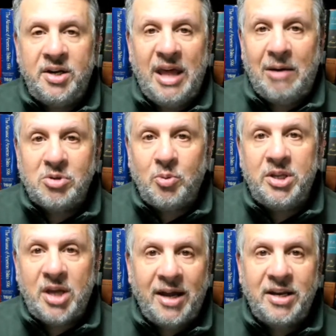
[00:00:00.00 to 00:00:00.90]
That was when
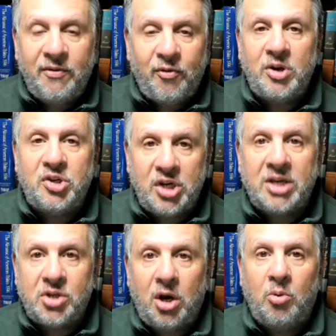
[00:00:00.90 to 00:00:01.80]
Don
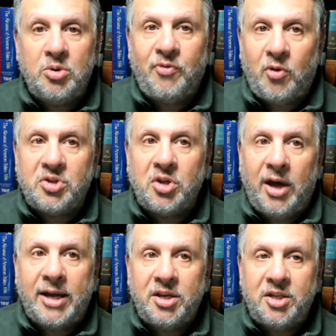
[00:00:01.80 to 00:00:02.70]
DeFrancesco was first
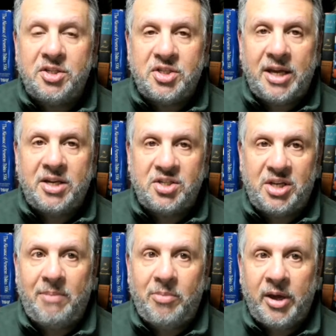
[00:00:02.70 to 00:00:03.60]
elected to the state
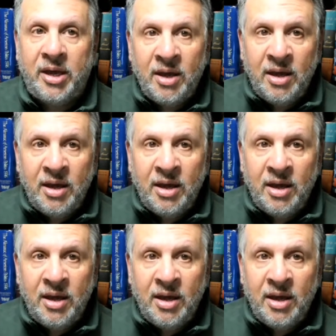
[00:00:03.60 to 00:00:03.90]
assembly.